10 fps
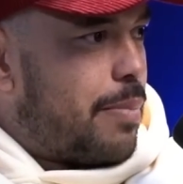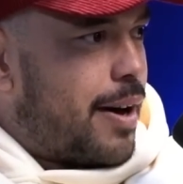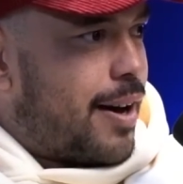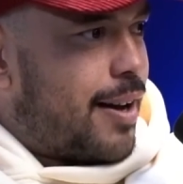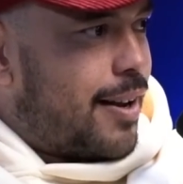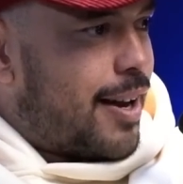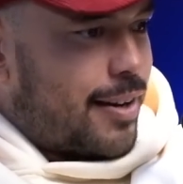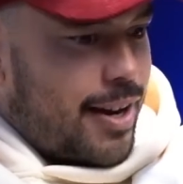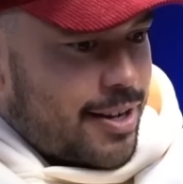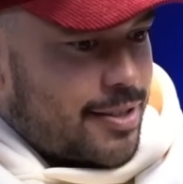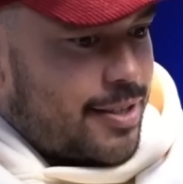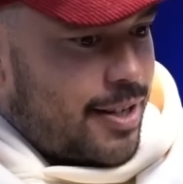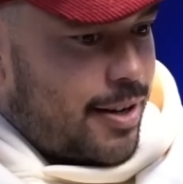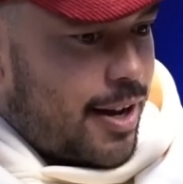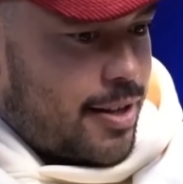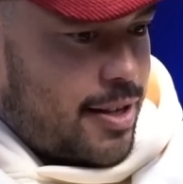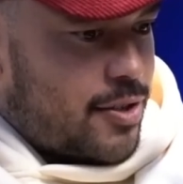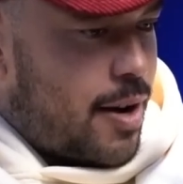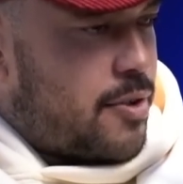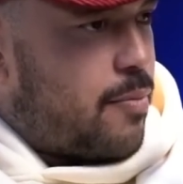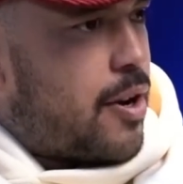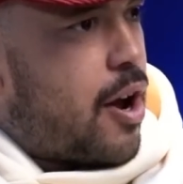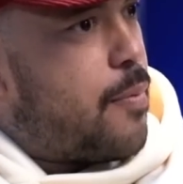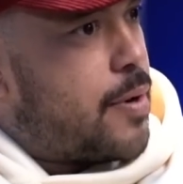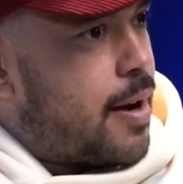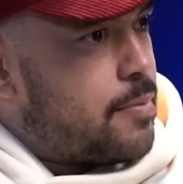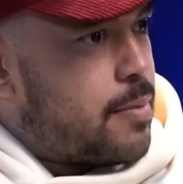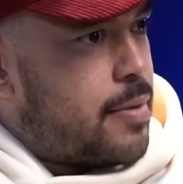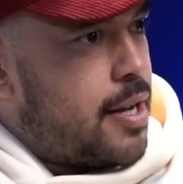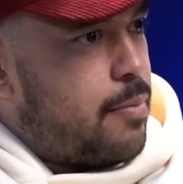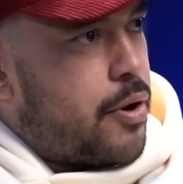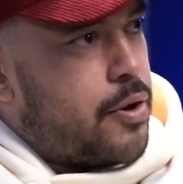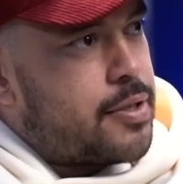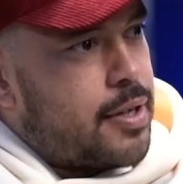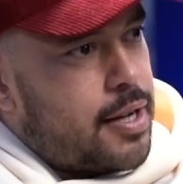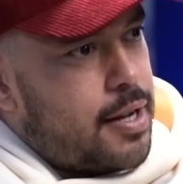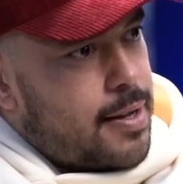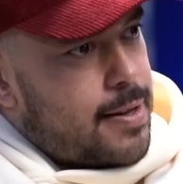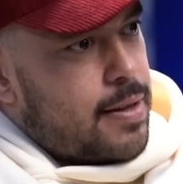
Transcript: But like I said, like there's times you've been opened up to me personally.